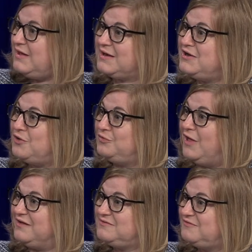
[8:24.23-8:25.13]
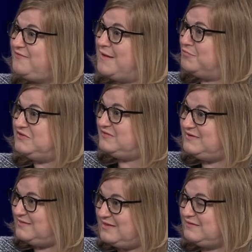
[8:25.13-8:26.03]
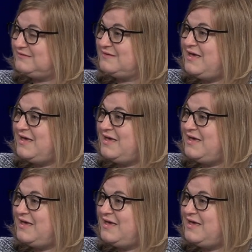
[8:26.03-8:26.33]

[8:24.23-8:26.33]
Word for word: and I know lots of families did this.